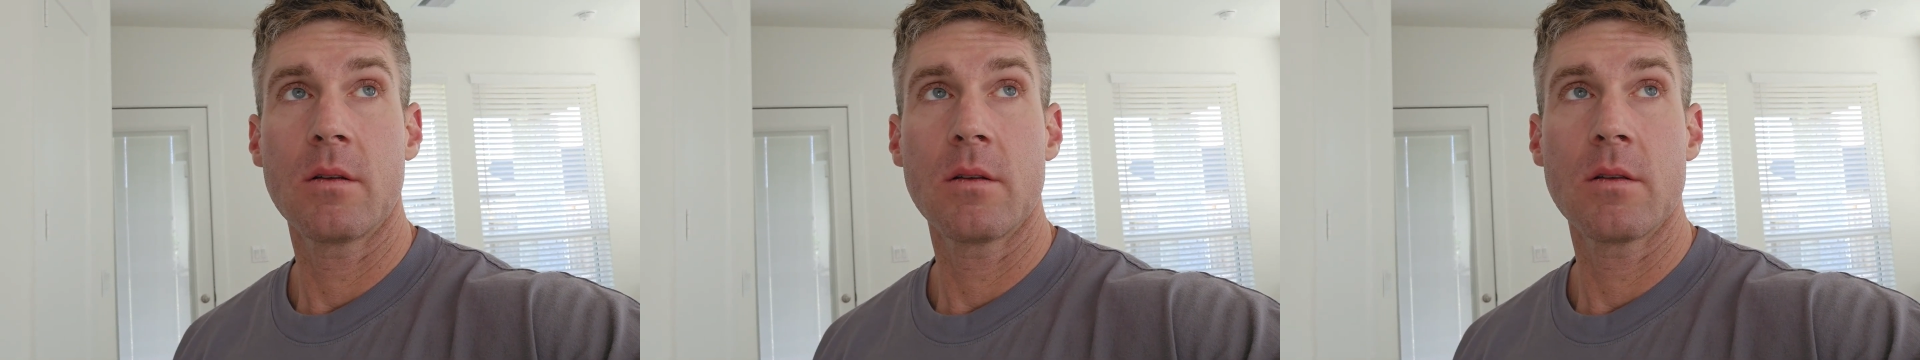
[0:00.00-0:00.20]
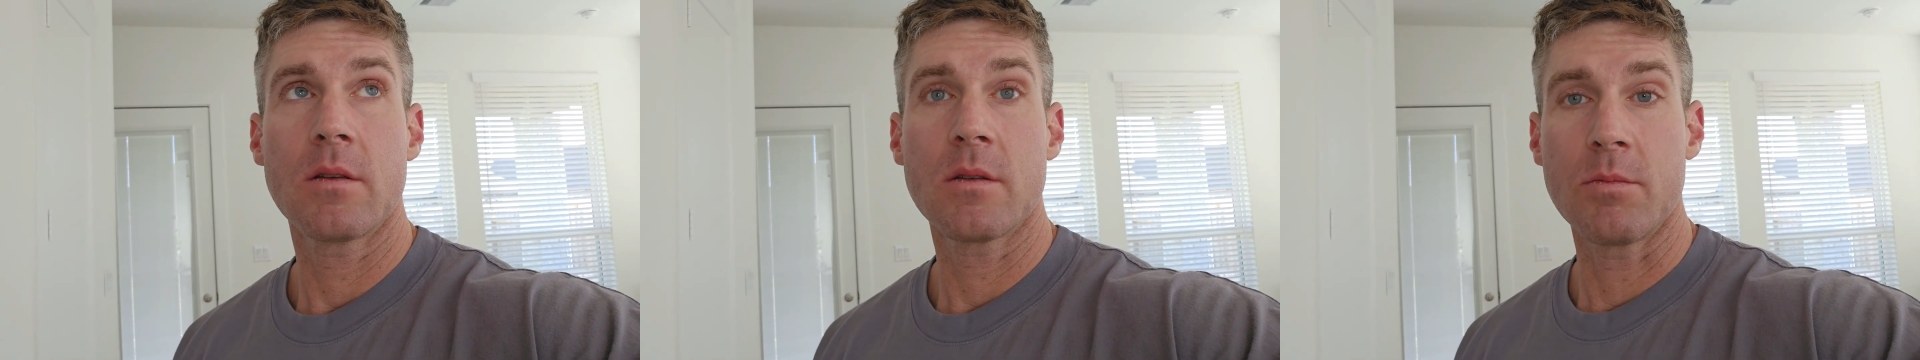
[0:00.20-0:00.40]

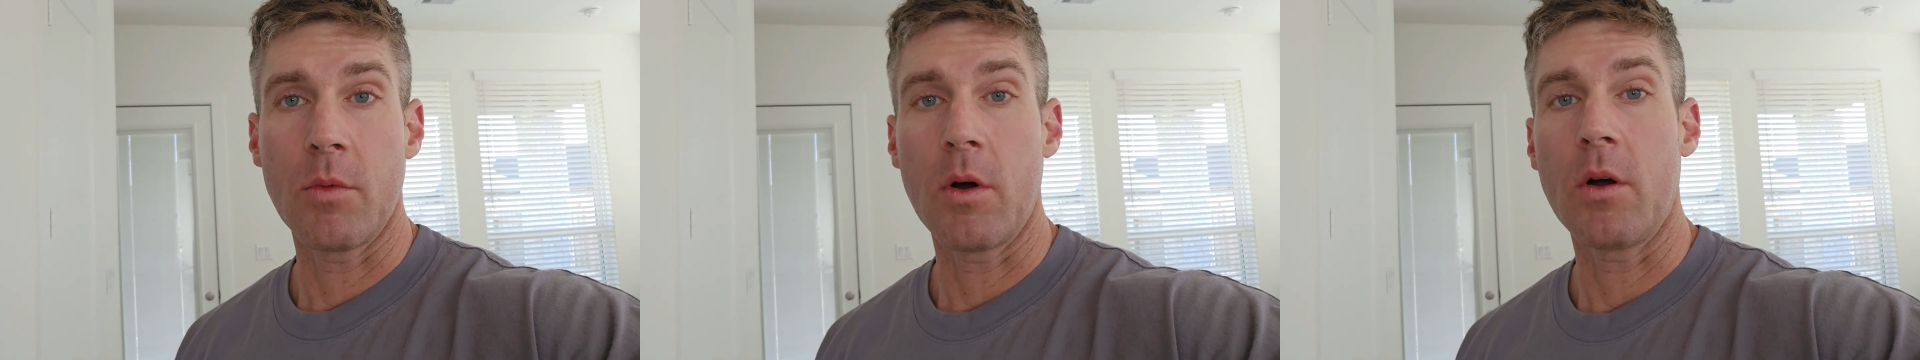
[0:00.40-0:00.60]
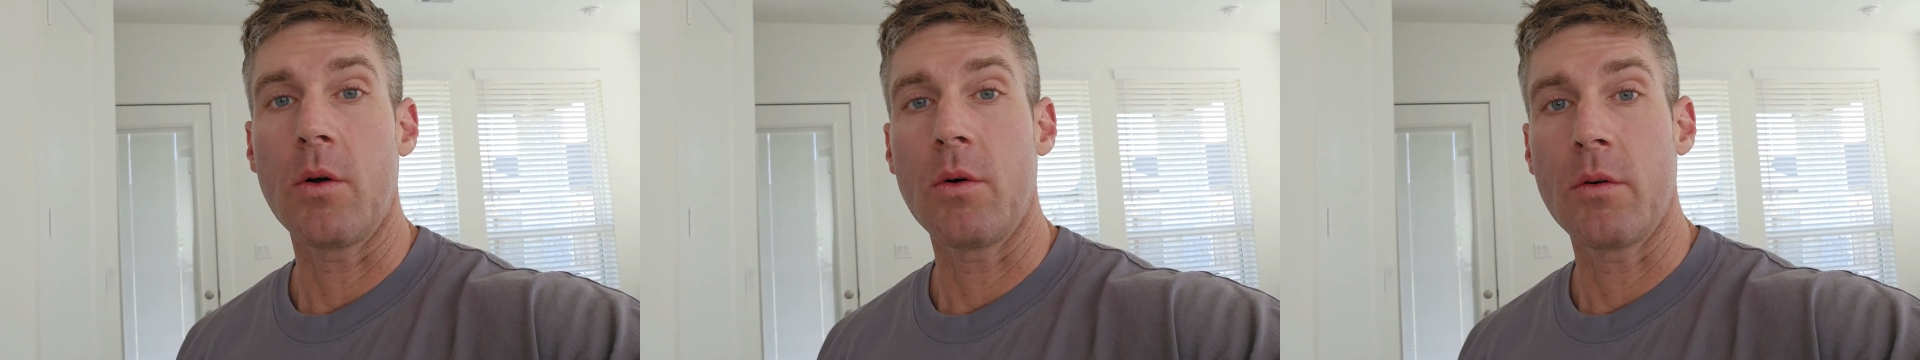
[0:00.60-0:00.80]

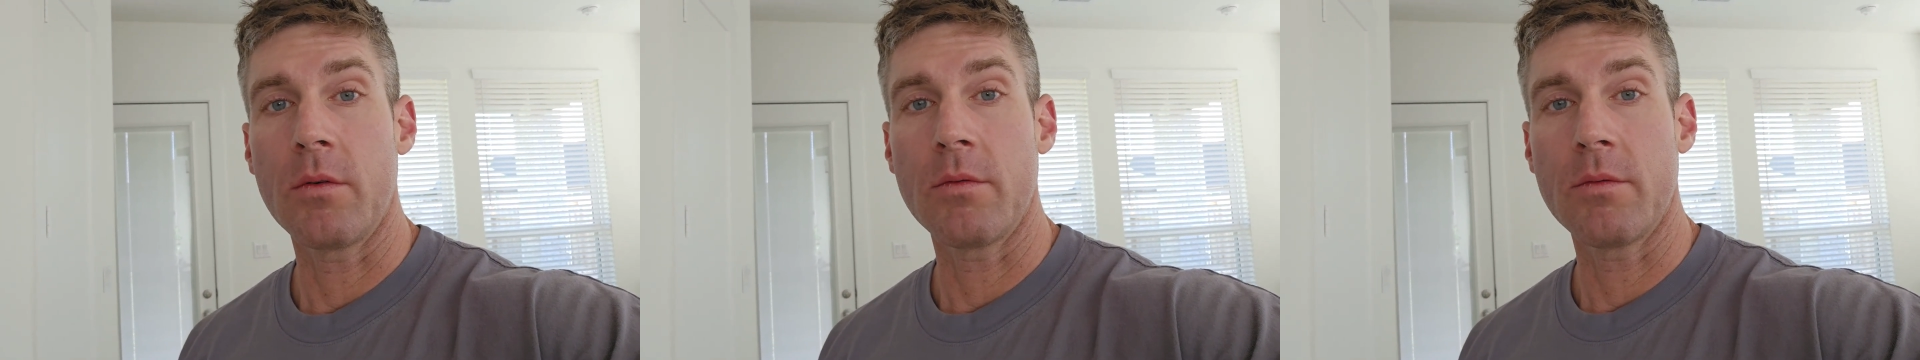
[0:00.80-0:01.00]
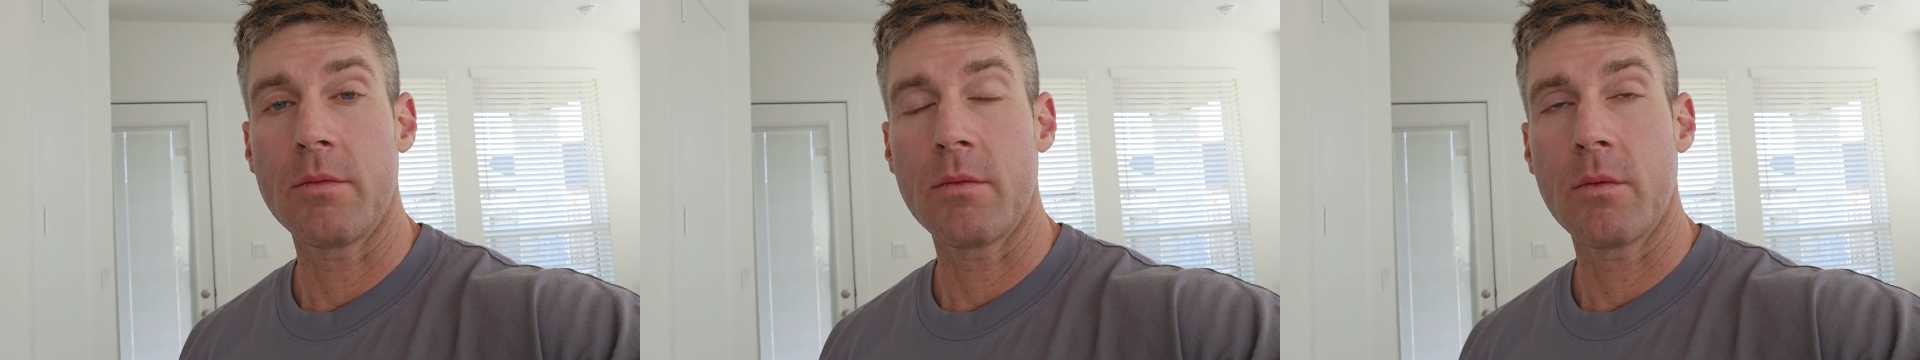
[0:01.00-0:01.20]
small
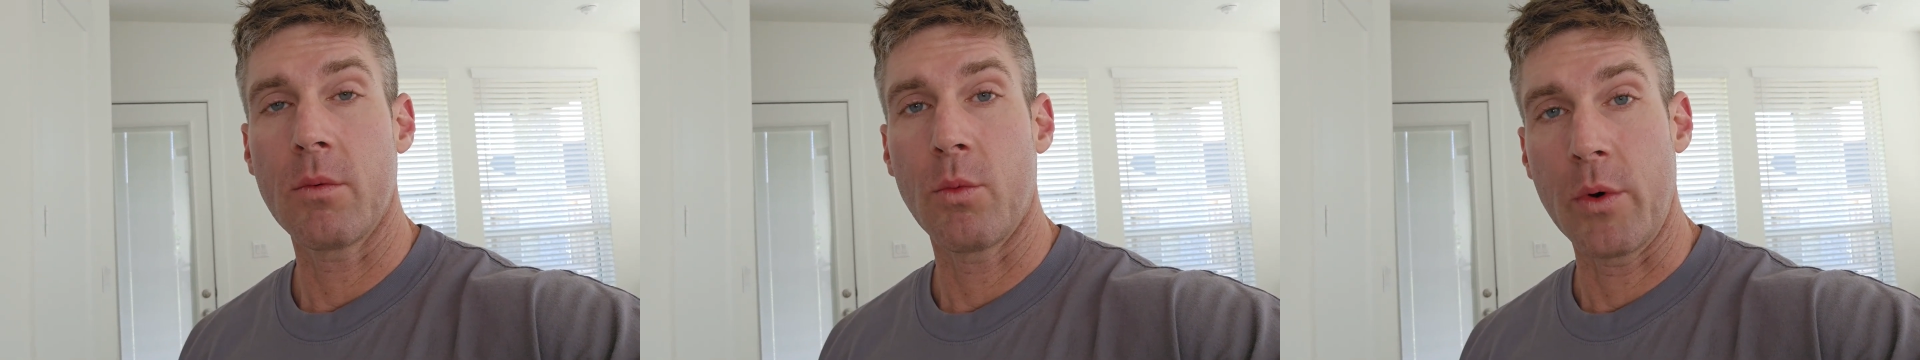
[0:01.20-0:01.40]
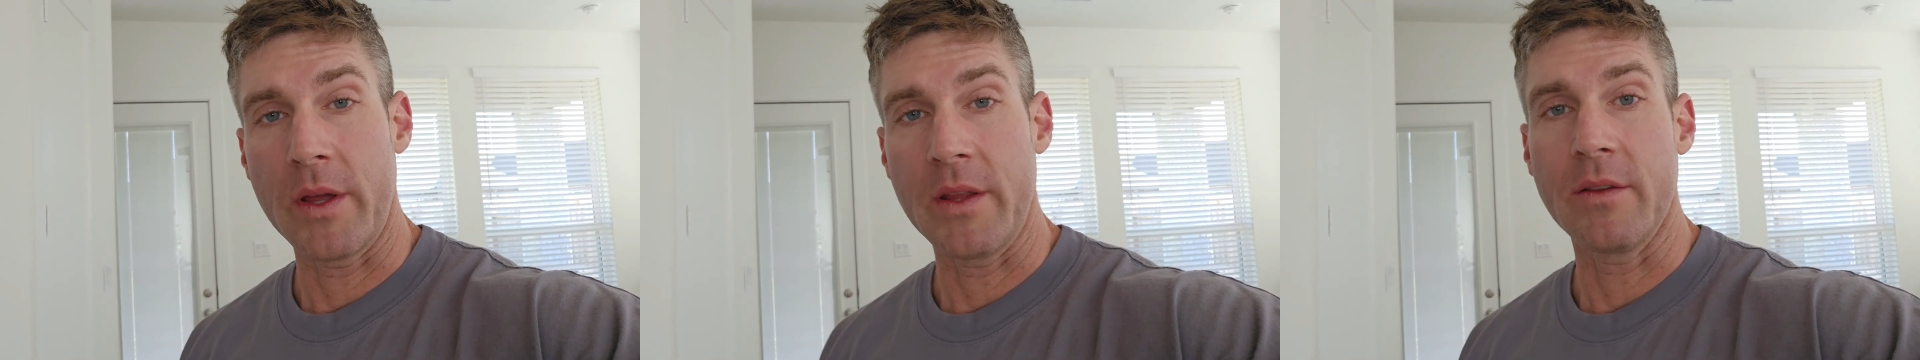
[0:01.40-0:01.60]

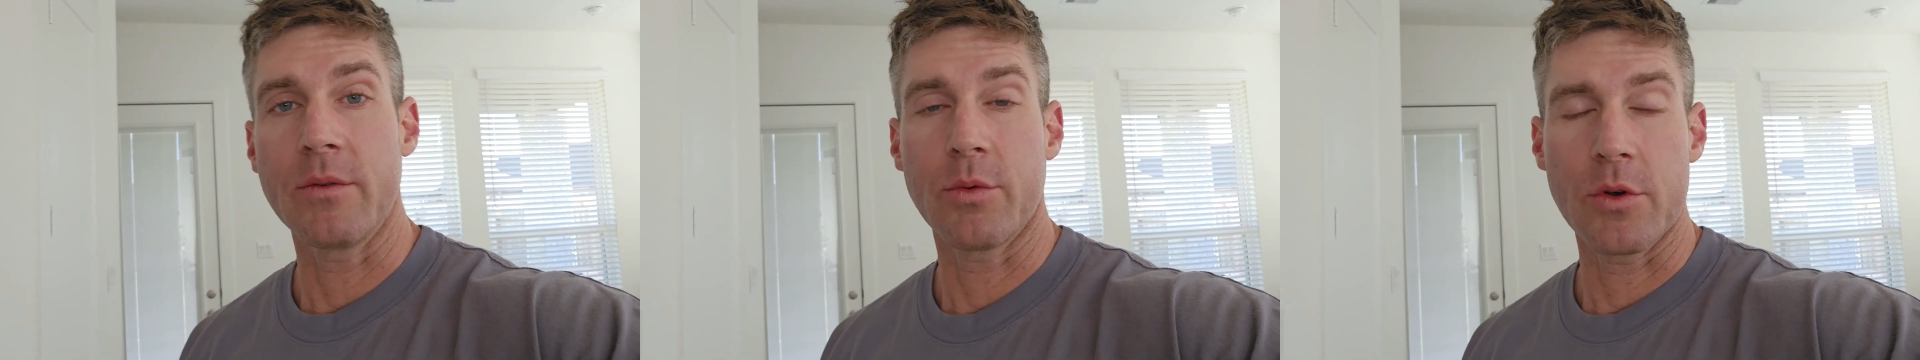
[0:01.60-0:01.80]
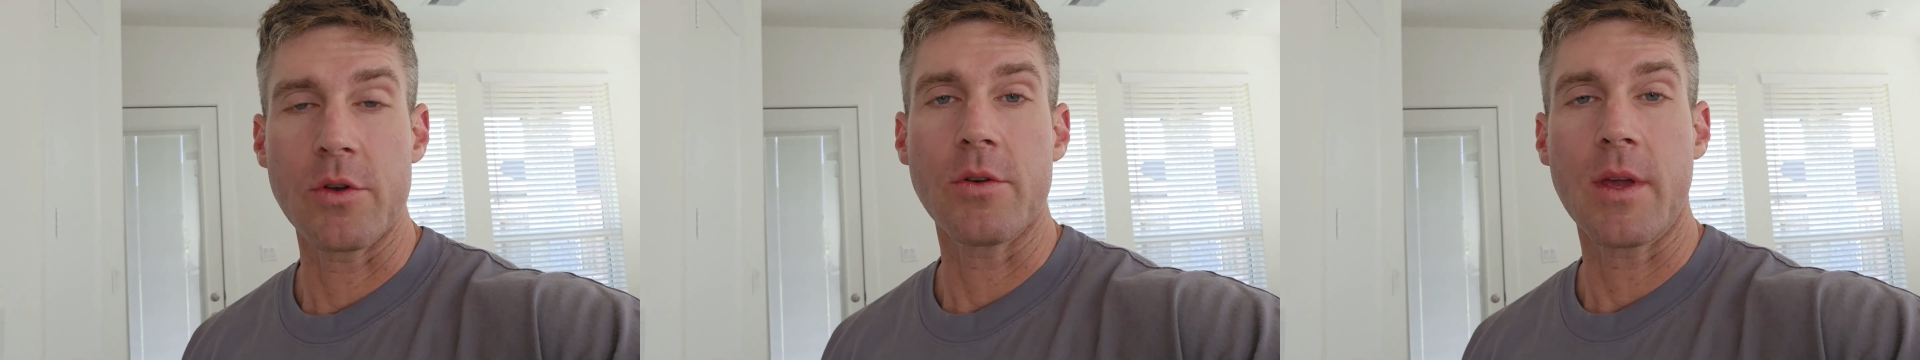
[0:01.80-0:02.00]
wins
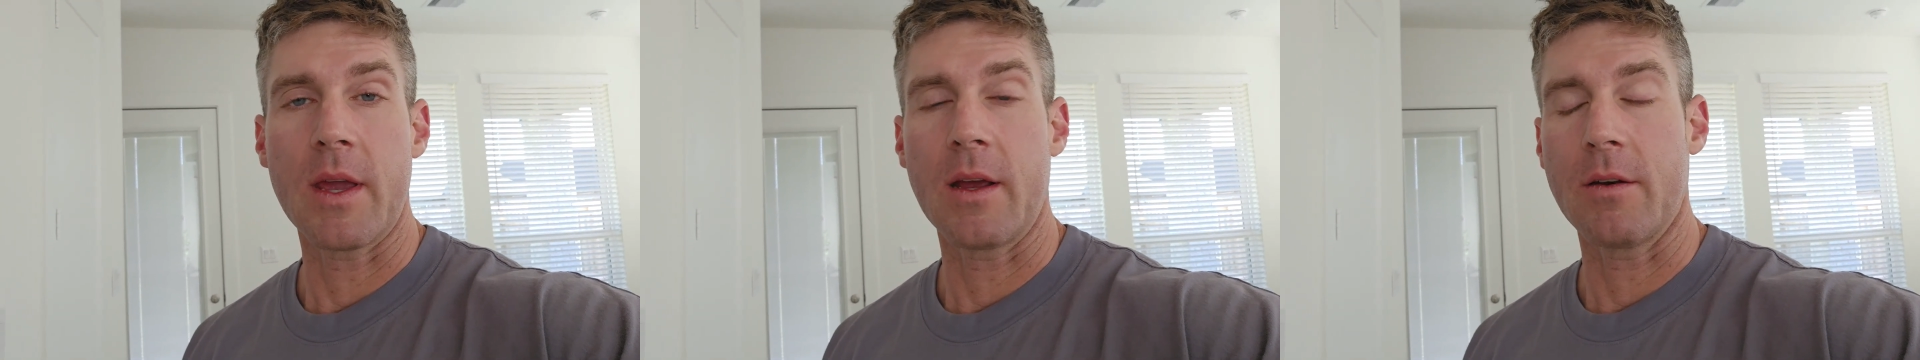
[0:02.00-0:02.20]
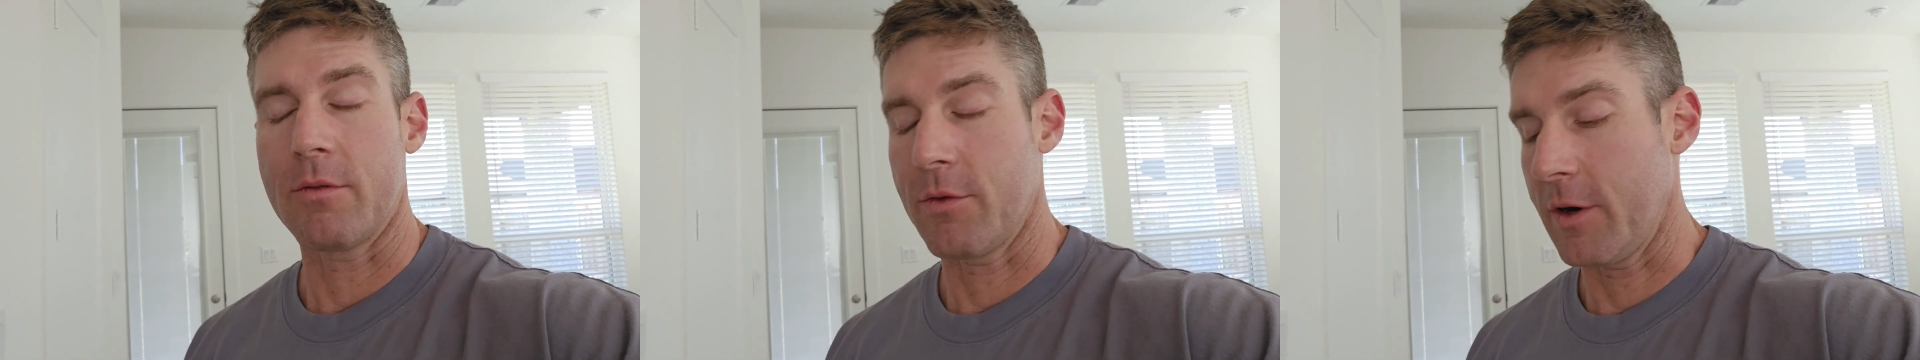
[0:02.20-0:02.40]
where you
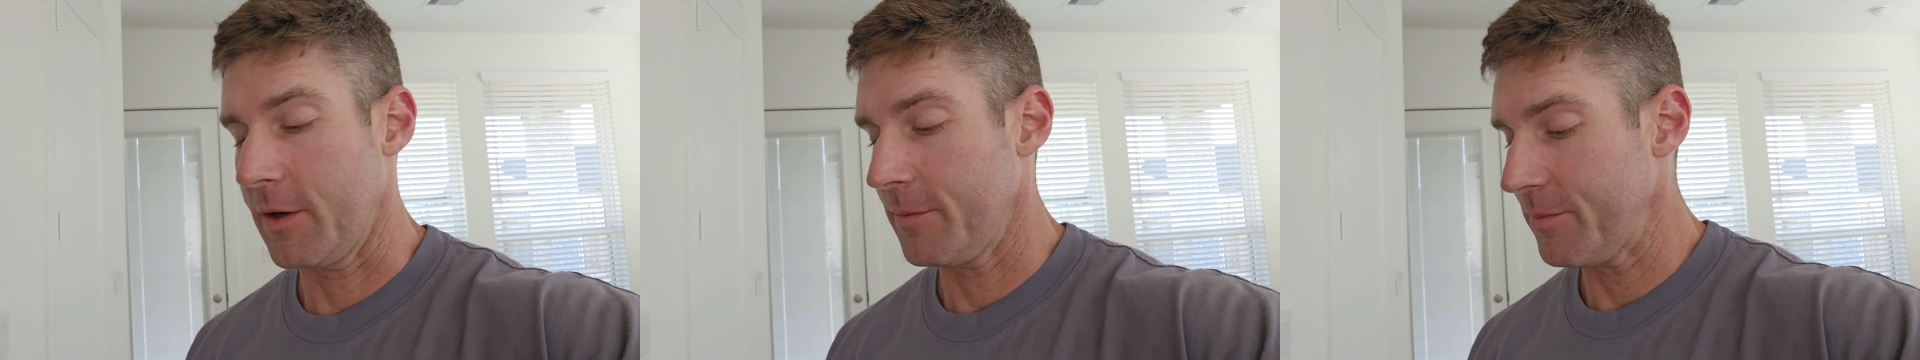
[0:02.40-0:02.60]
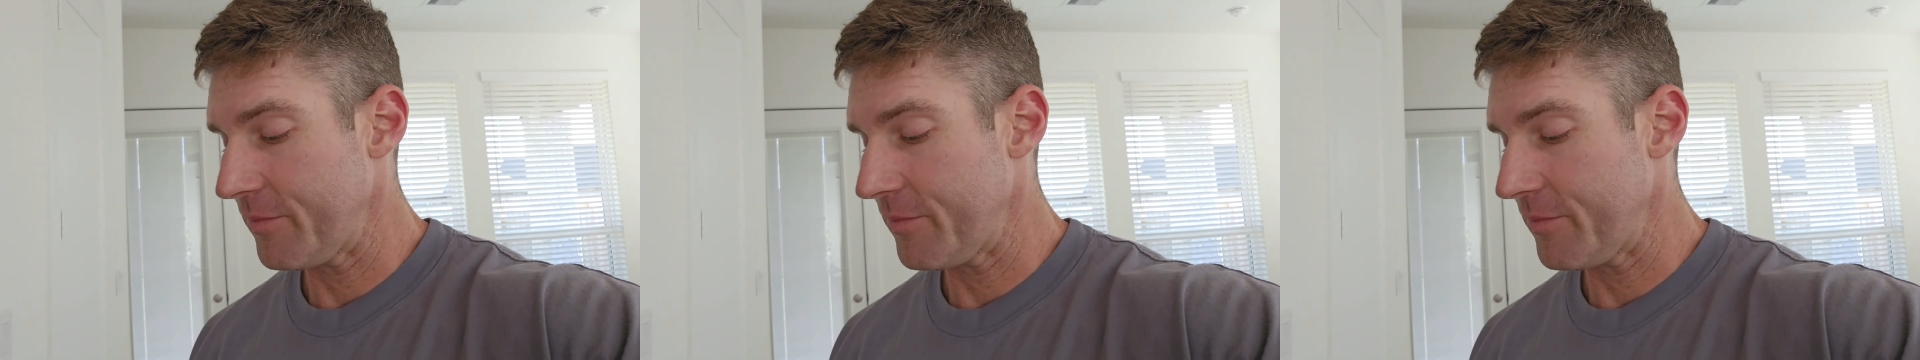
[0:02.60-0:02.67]
can, right?